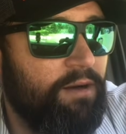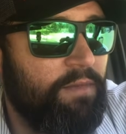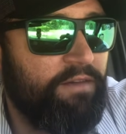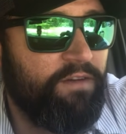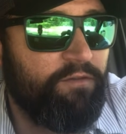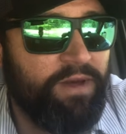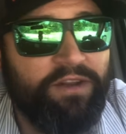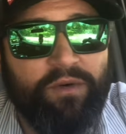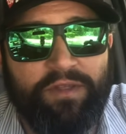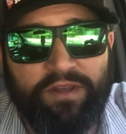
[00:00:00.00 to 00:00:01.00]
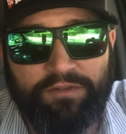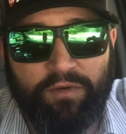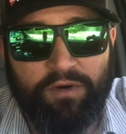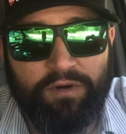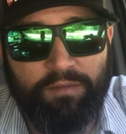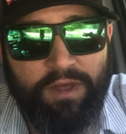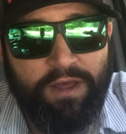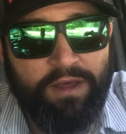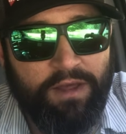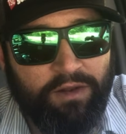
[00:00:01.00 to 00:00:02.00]
If you've been doing this for
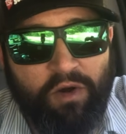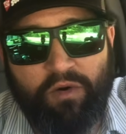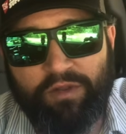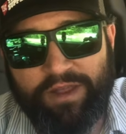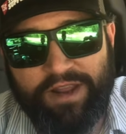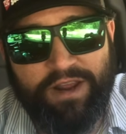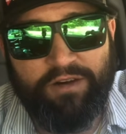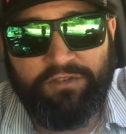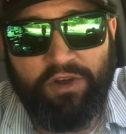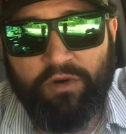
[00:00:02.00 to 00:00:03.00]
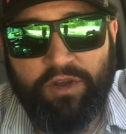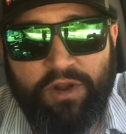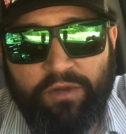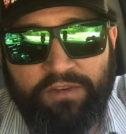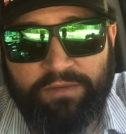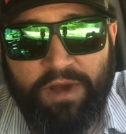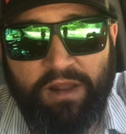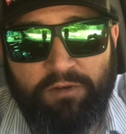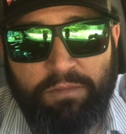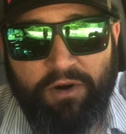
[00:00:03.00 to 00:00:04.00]
longer than a year or so, you know the
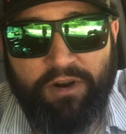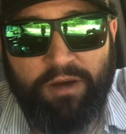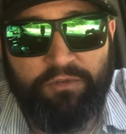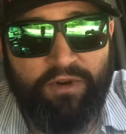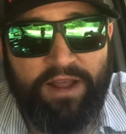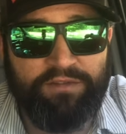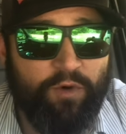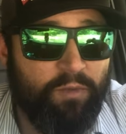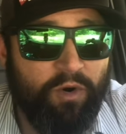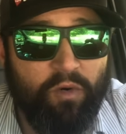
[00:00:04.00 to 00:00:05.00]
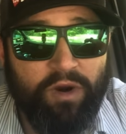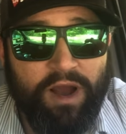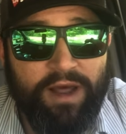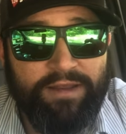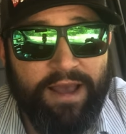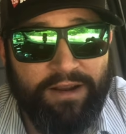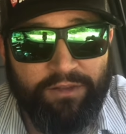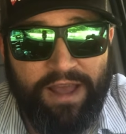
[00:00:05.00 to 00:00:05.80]
smell of a burn up transformer or contactor.